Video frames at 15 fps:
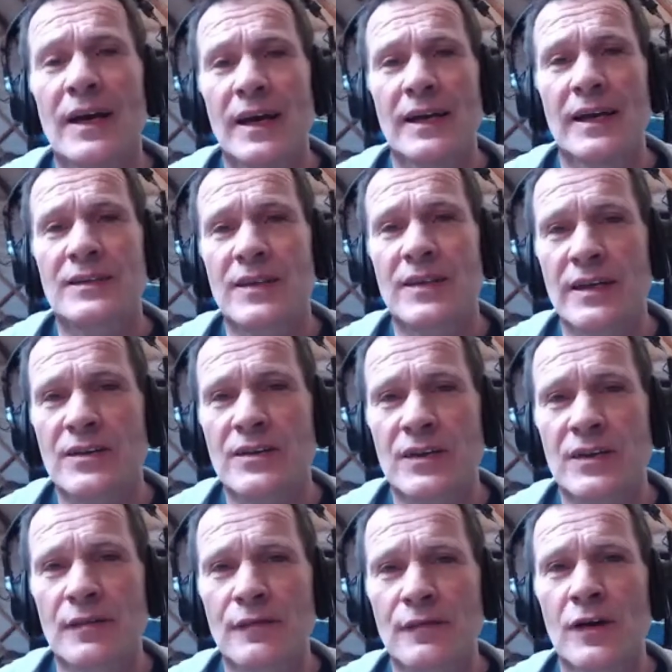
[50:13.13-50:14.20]
It's
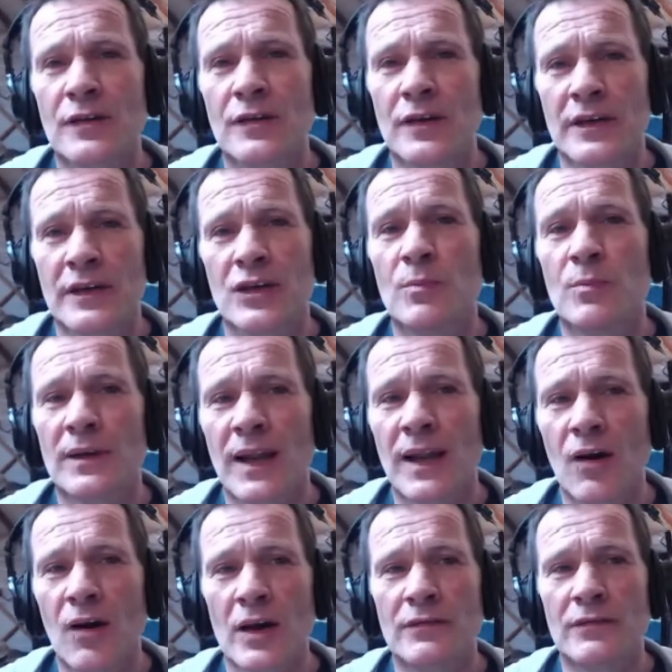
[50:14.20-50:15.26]
to further human
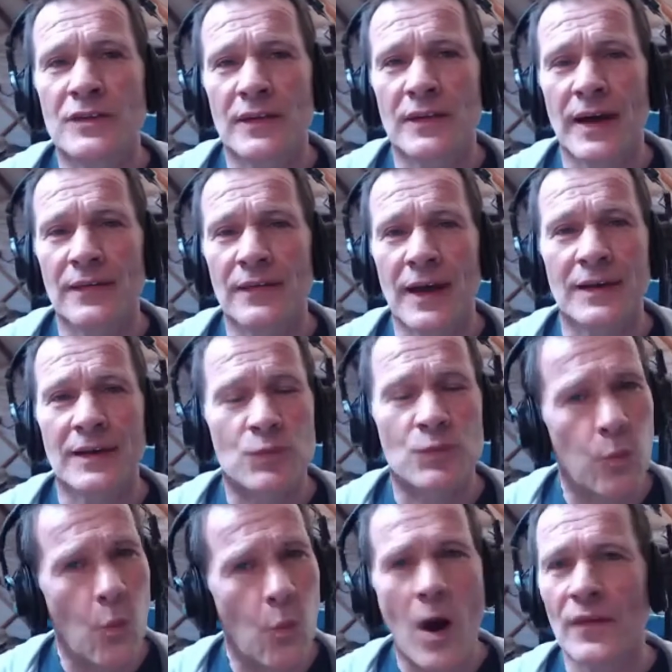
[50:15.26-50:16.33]
lives. That's
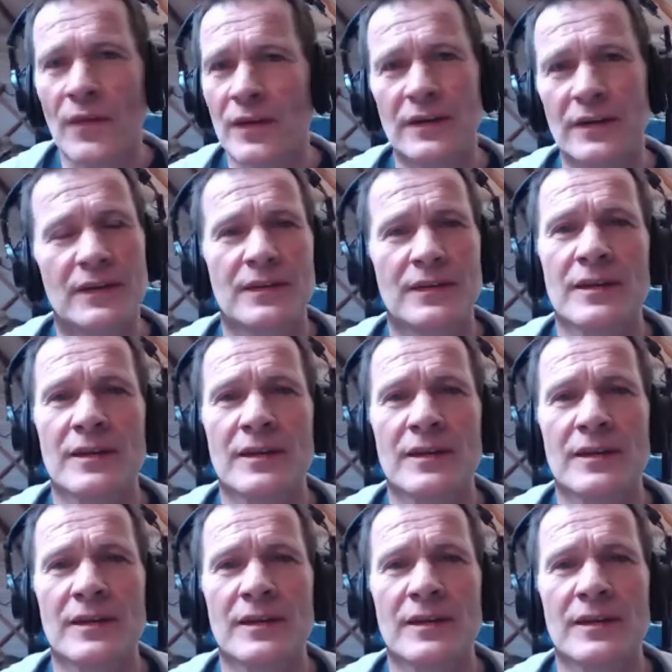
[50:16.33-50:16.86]
one that